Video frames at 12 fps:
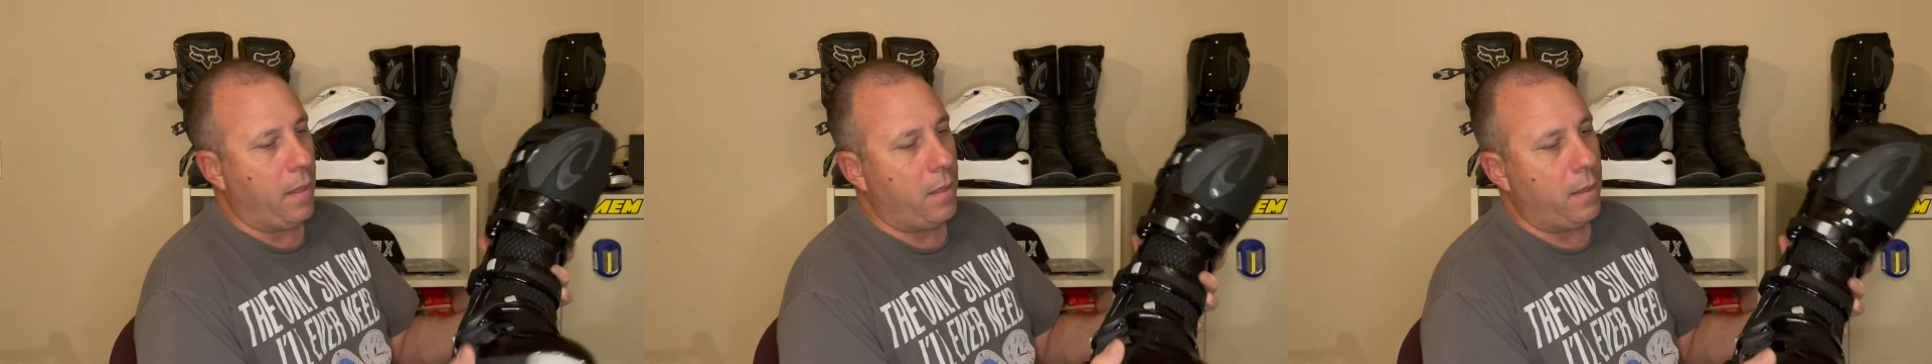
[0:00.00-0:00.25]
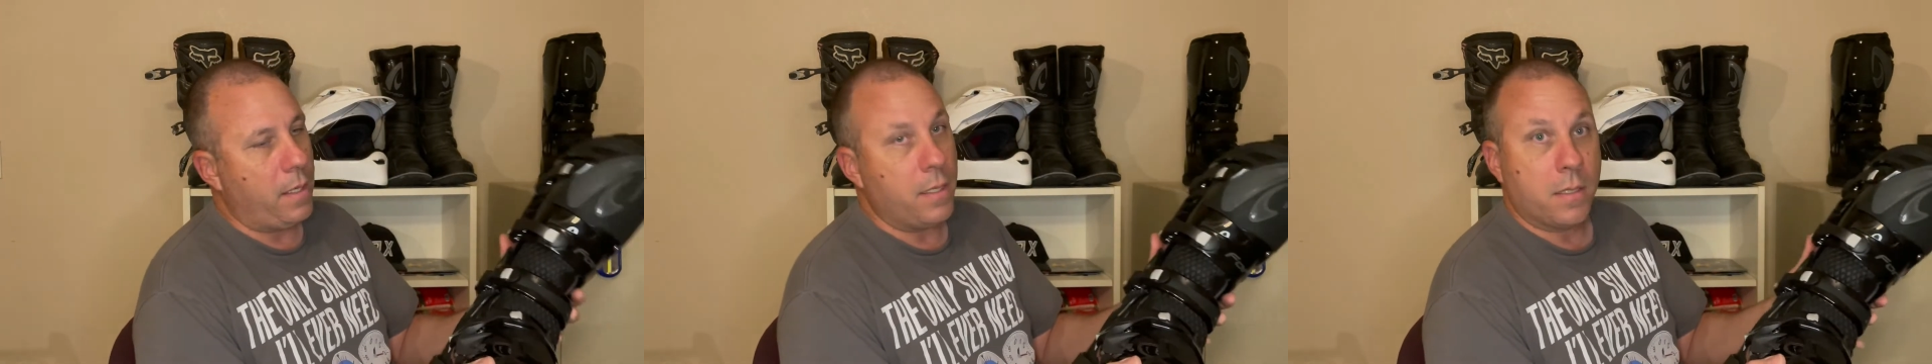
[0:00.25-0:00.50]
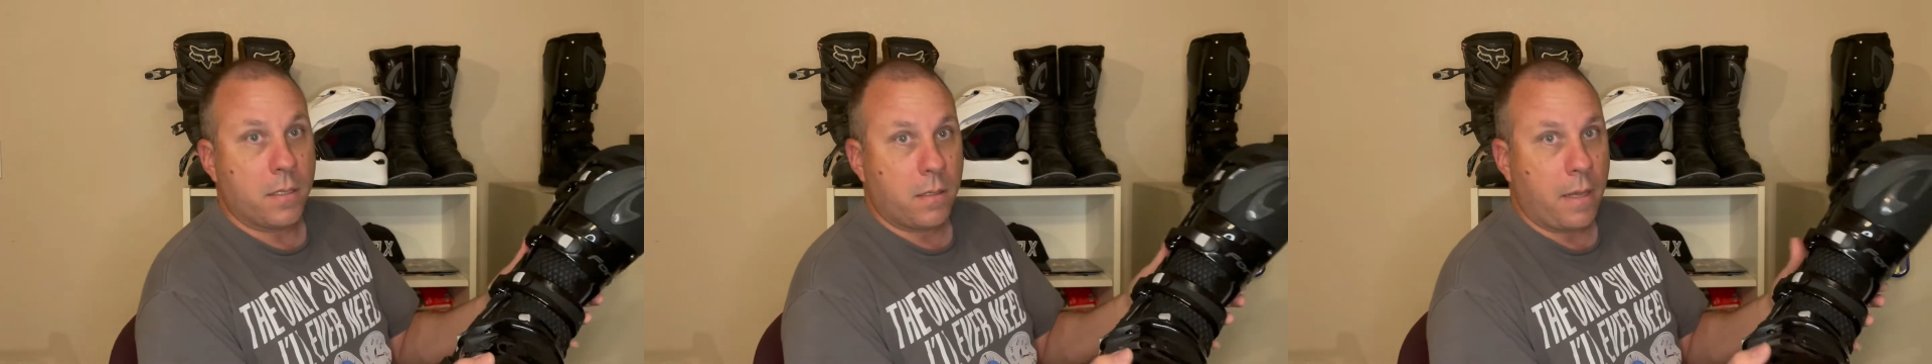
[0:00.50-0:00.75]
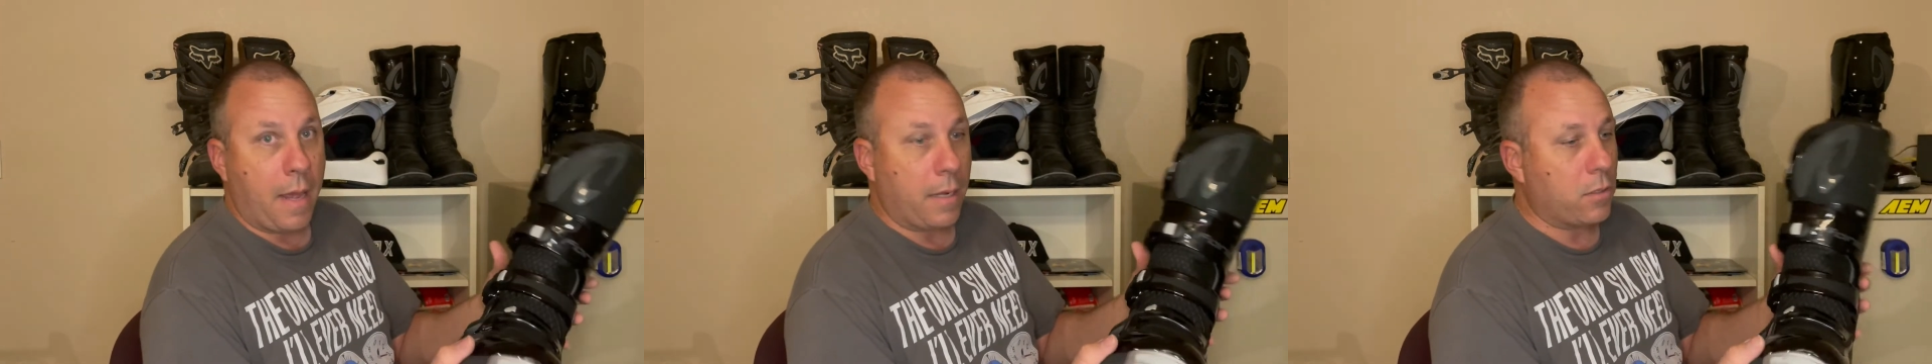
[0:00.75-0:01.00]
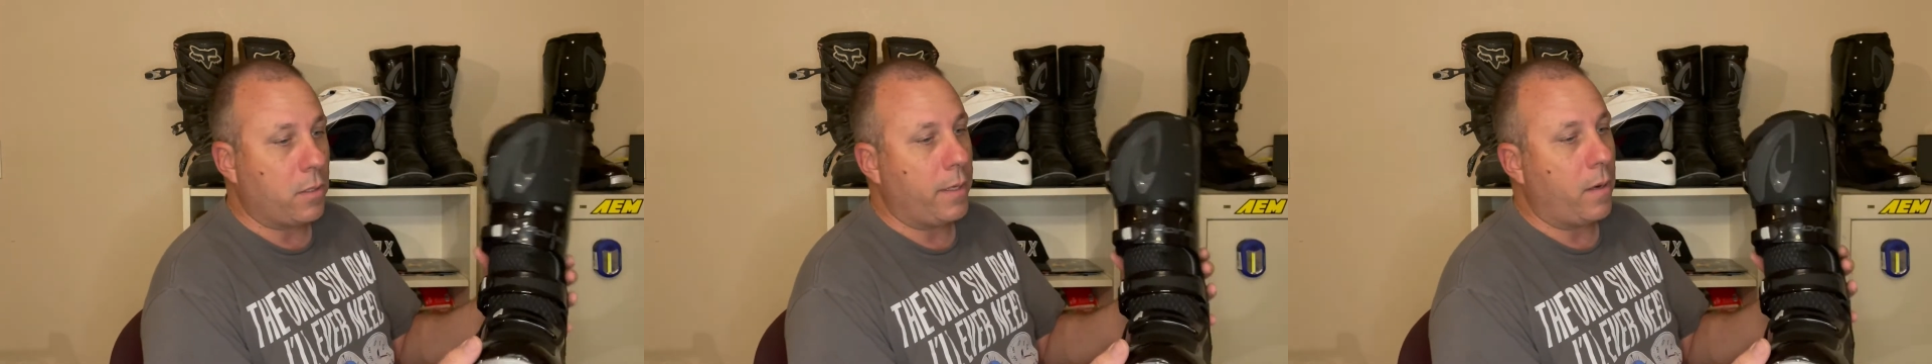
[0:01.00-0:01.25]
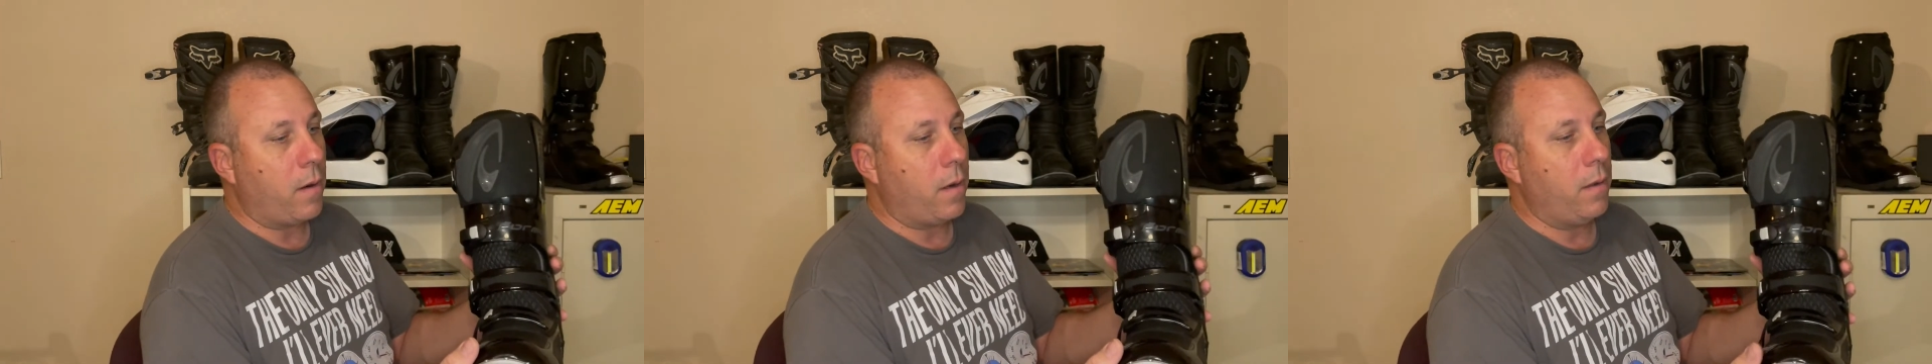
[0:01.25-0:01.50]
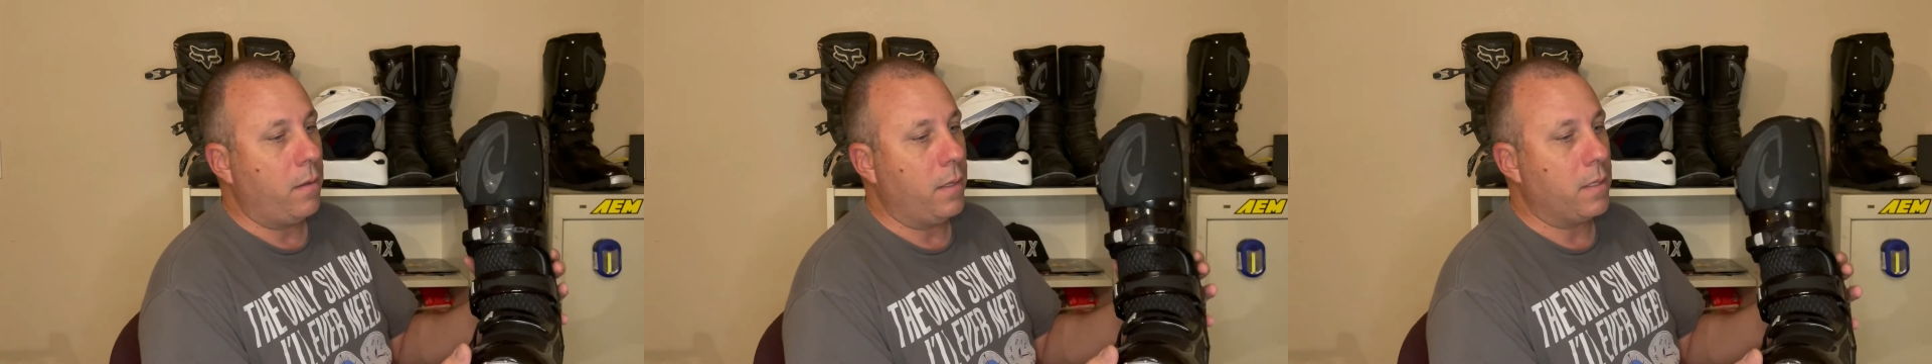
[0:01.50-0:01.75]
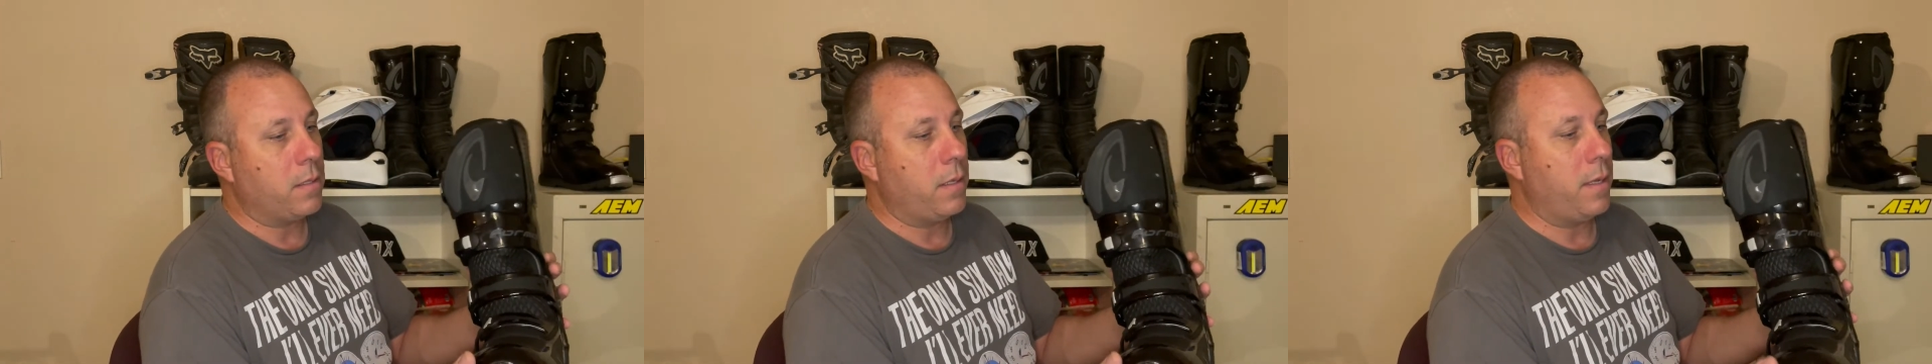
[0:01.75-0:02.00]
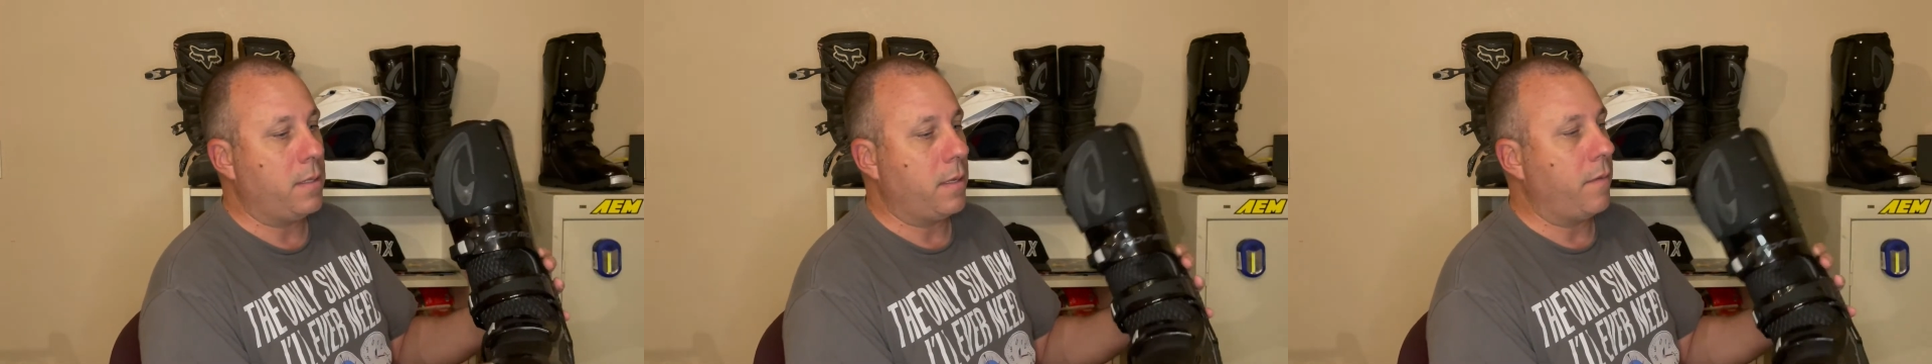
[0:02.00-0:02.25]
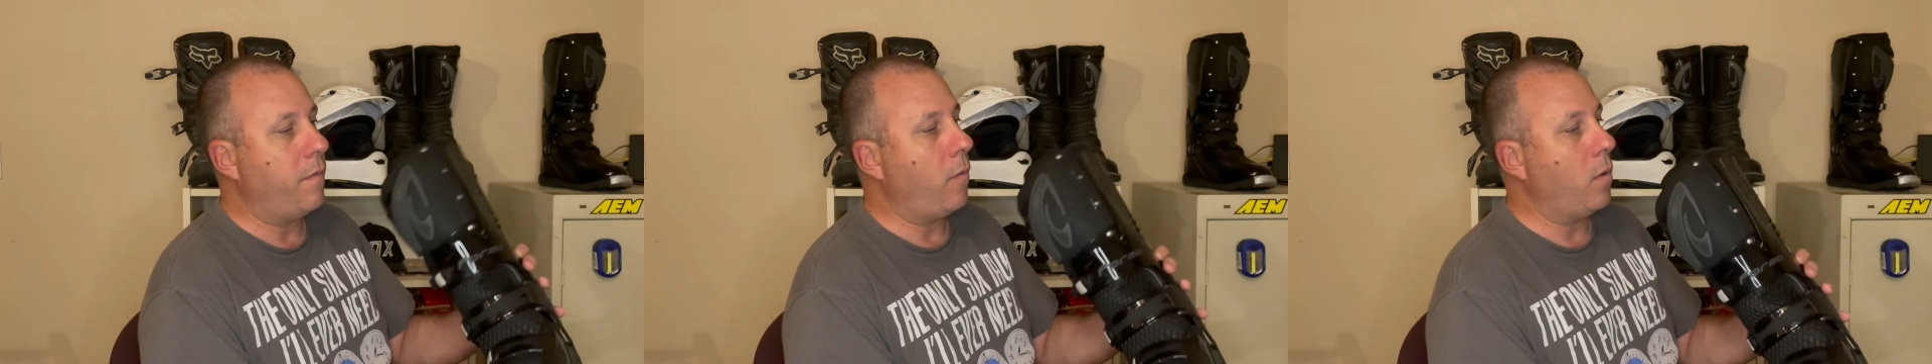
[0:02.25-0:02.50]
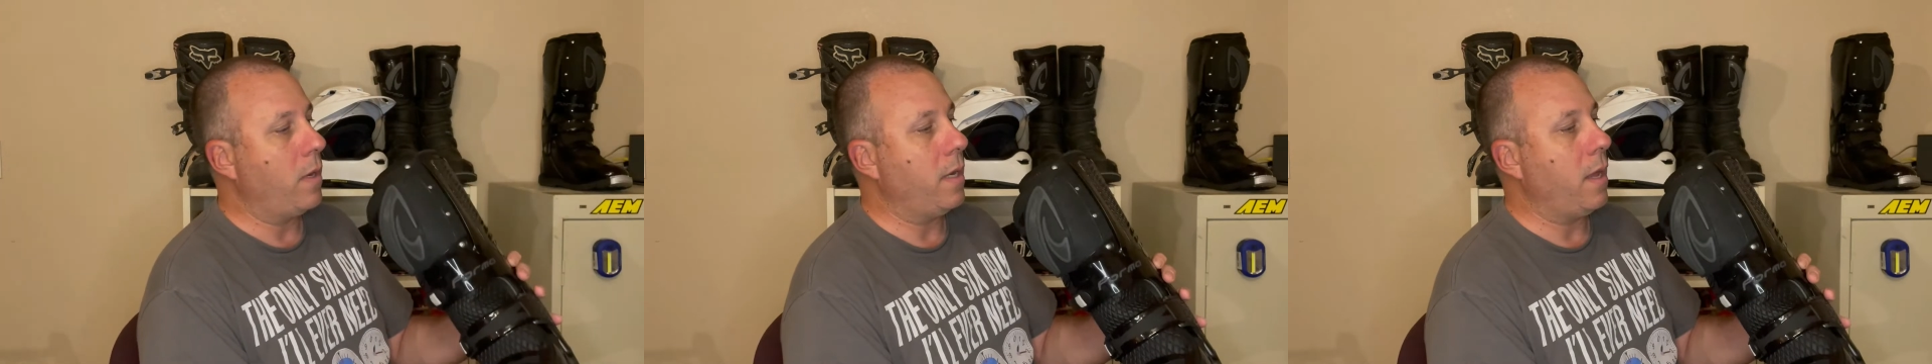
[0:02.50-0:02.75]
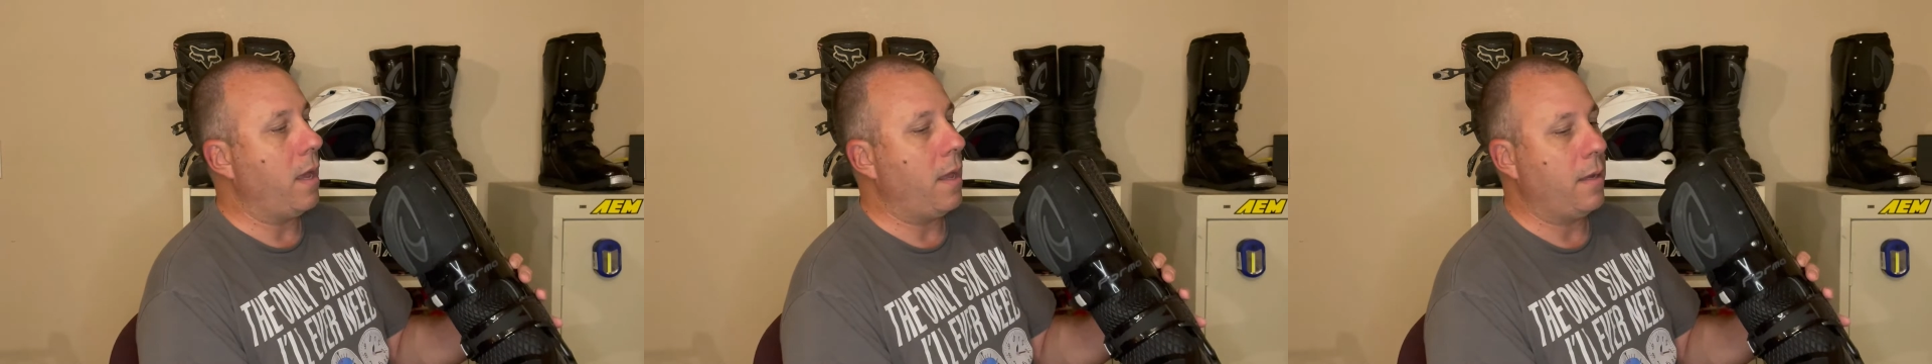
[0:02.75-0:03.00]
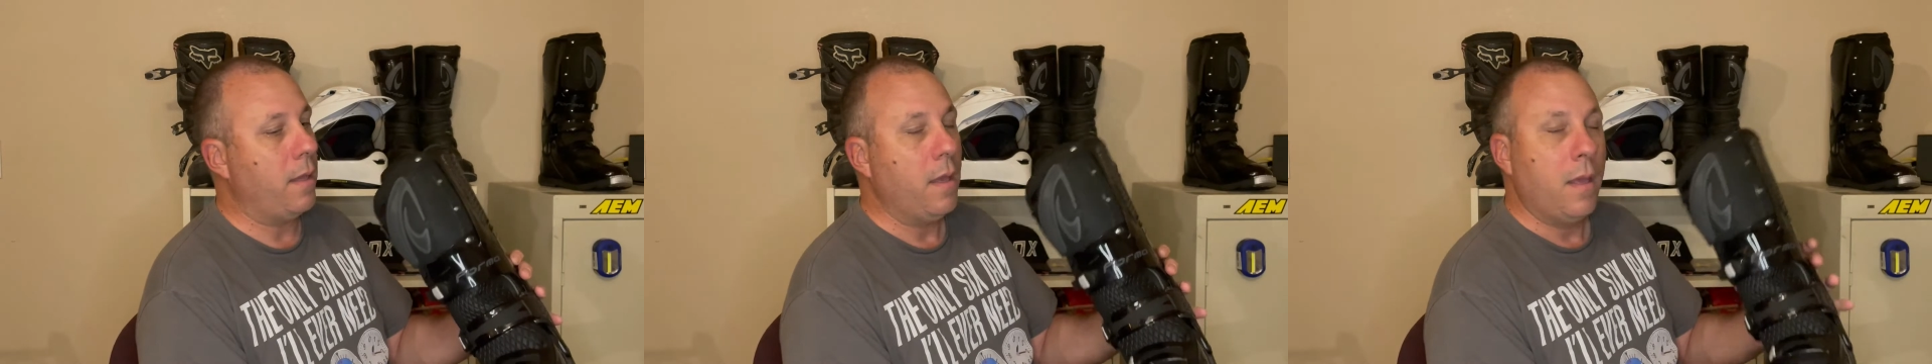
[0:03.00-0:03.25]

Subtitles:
These actually are listed as a 49,